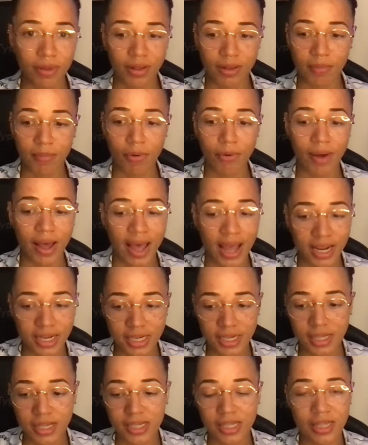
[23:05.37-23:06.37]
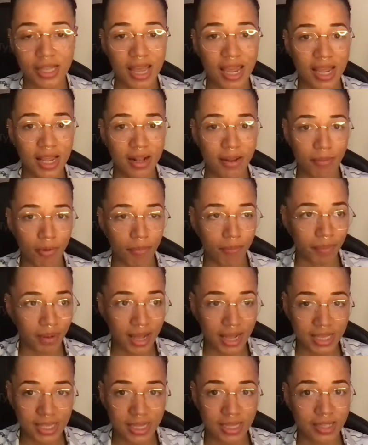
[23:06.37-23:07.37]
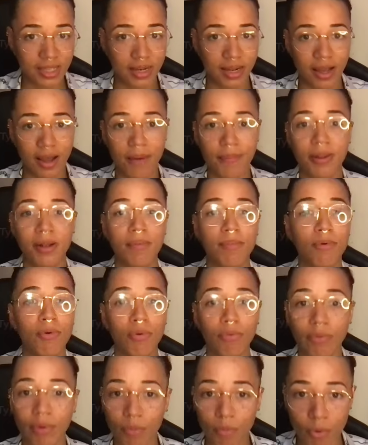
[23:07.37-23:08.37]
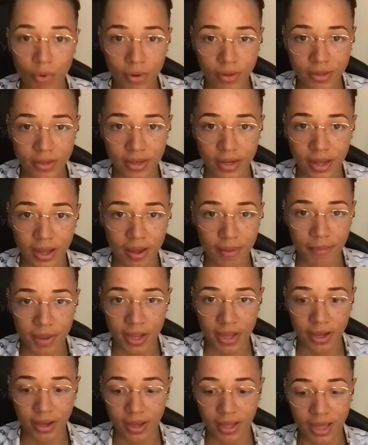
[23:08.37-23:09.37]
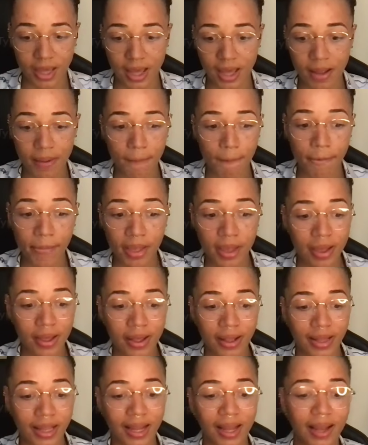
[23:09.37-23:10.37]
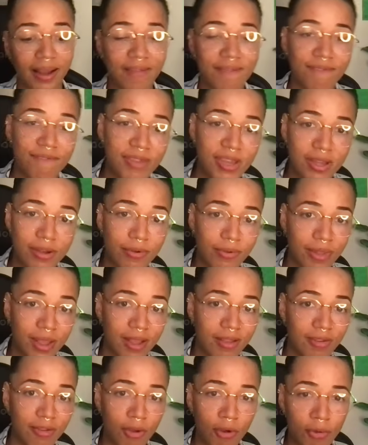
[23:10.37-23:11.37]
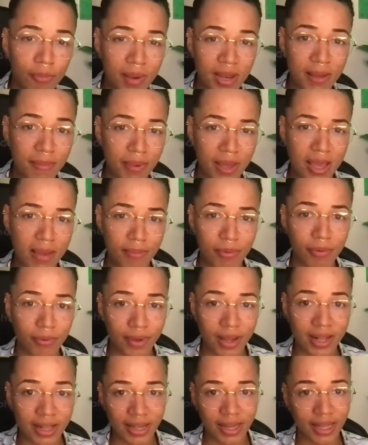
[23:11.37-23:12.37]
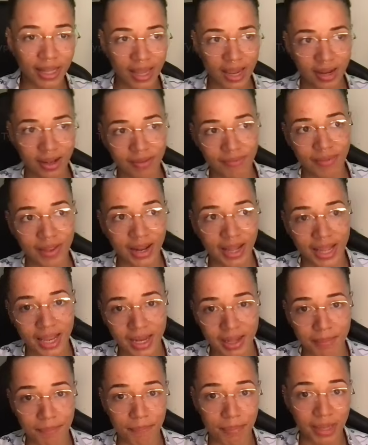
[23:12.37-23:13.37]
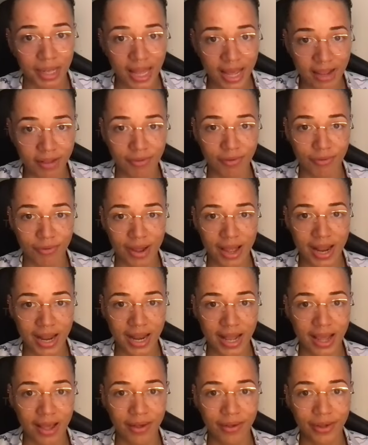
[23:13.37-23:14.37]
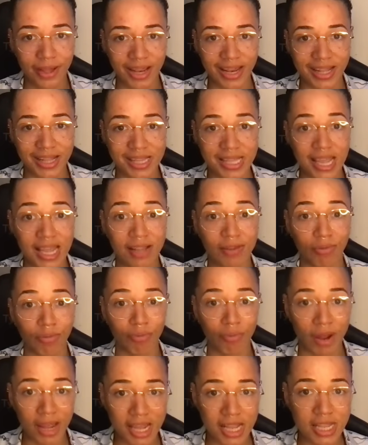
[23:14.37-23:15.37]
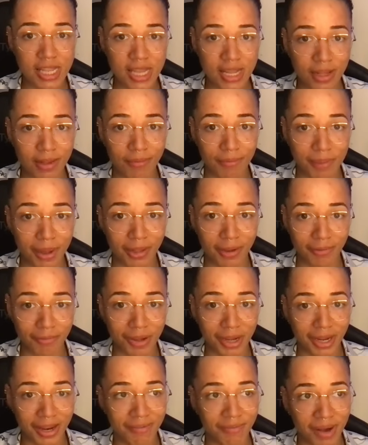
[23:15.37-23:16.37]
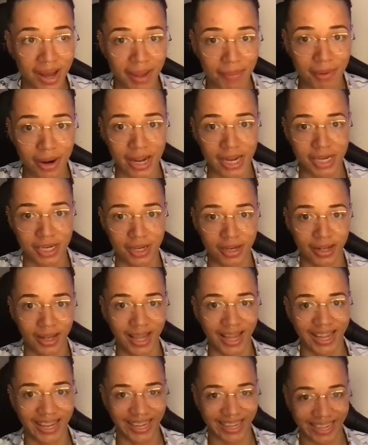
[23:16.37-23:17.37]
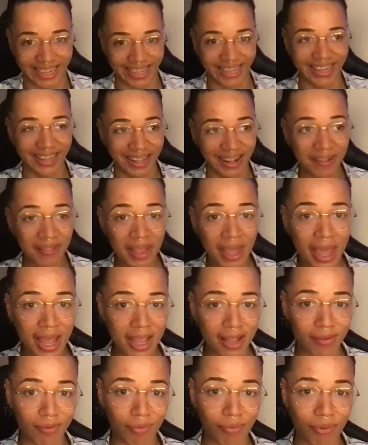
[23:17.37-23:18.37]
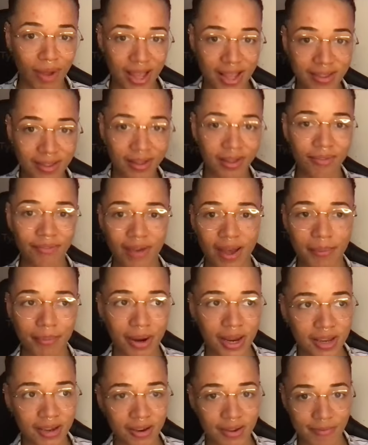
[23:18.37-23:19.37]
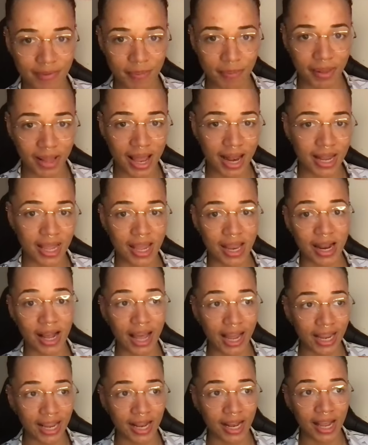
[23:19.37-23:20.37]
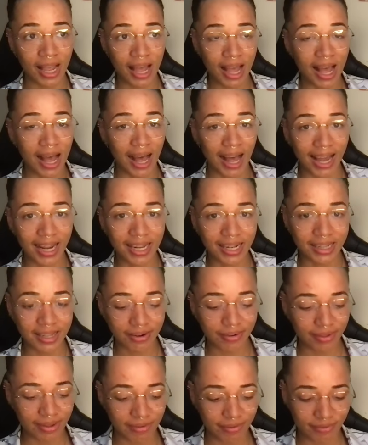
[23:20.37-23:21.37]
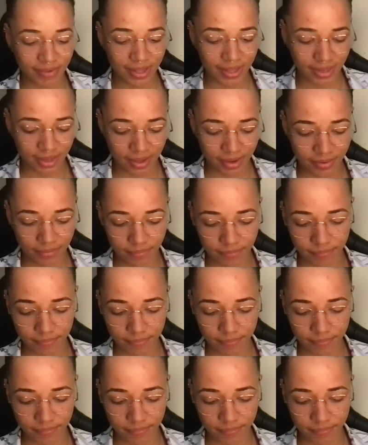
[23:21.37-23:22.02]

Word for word: that the more action that's taken, the more blessings that are coming, the more rewards that are coming, okay? Like I can feel there's so many people in the collective that are getting blessed right now, and it's it's raising the motherfucking vibration. Like it's raising the vibration of the planet, and I can I can literally feel it.